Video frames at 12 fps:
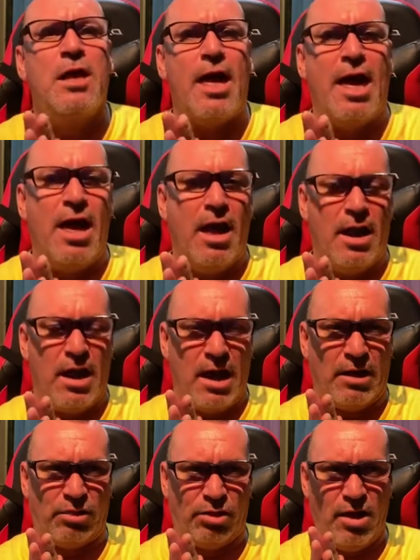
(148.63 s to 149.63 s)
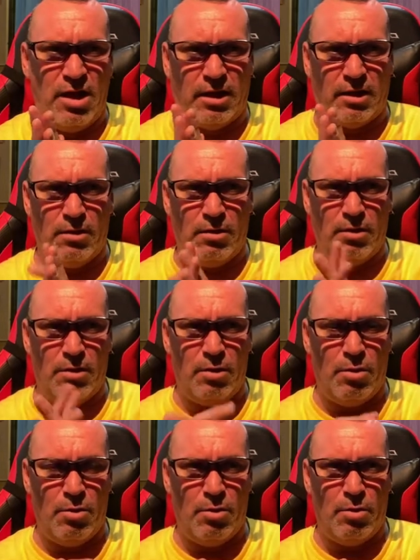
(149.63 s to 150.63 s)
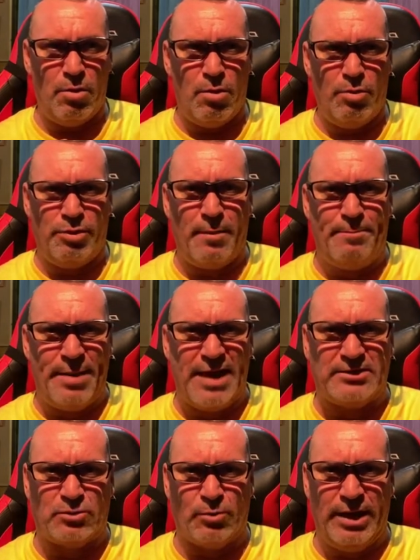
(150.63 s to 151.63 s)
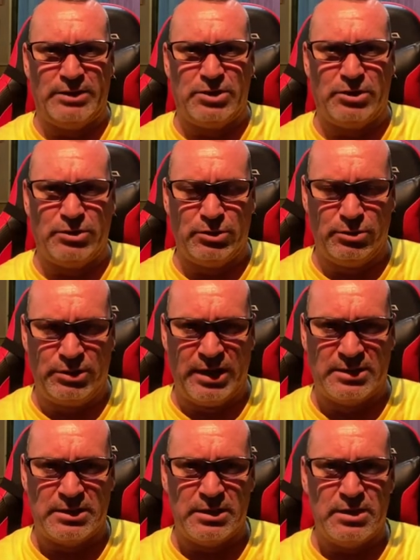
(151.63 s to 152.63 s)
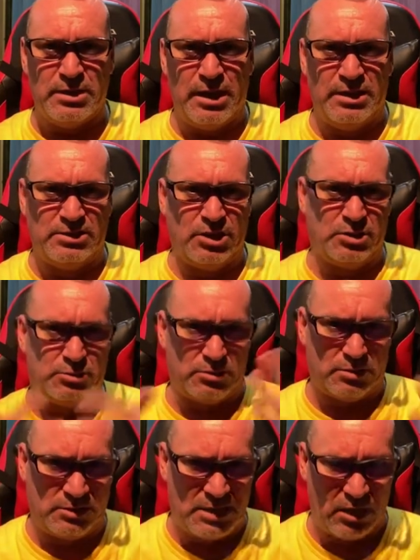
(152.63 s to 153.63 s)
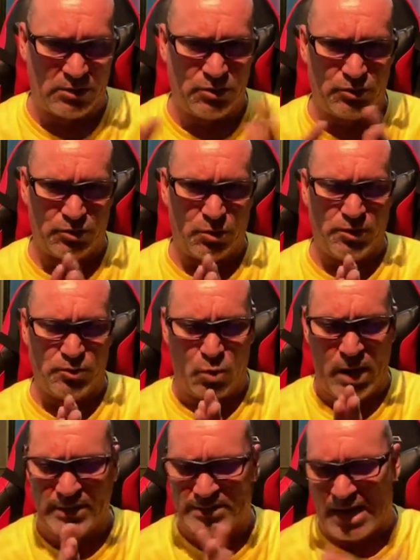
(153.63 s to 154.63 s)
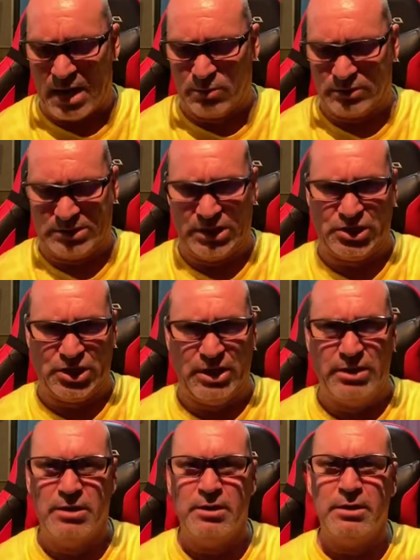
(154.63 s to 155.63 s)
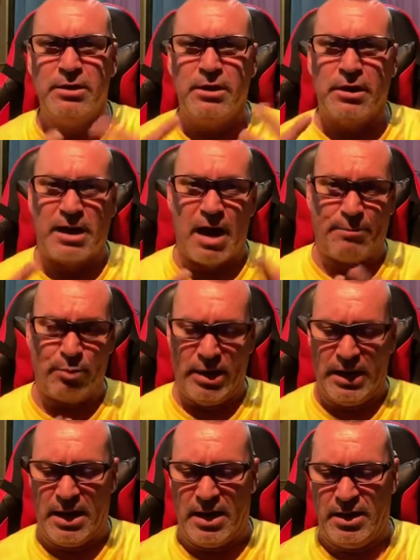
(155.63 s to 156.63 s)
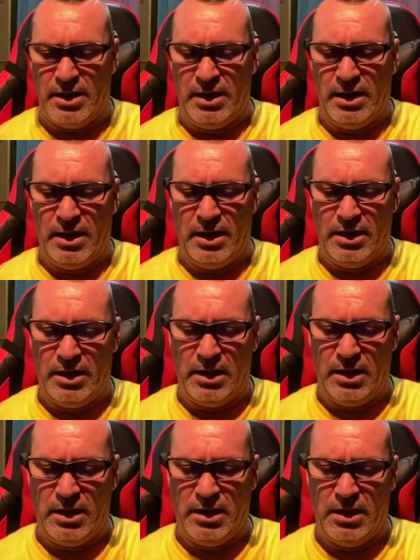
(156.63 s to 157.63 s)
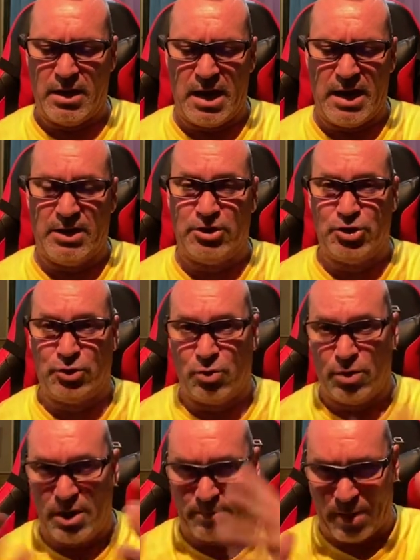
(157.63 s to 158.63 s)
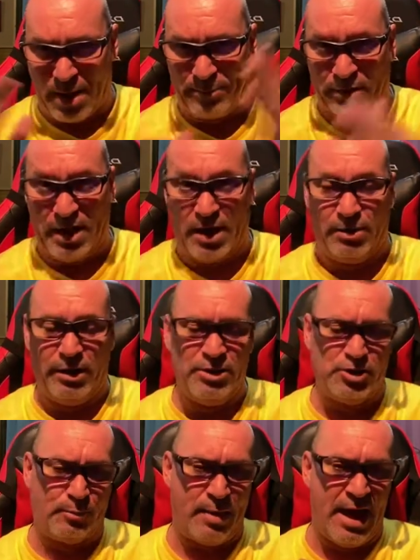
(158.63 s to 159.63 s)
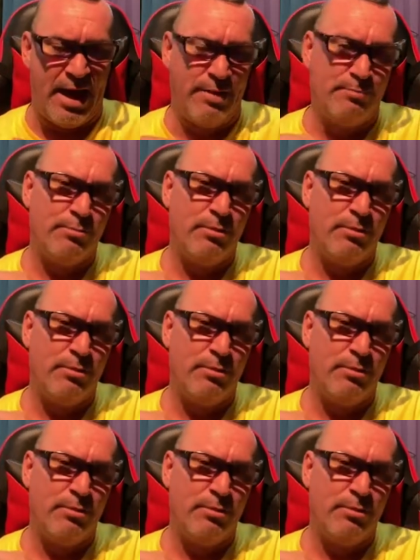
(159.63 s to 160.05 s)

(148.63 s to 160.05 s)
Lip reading: And I think the best way to do this is to tell two stories. Once I was teaching capoeira in Harajuku, a popular area in Japan,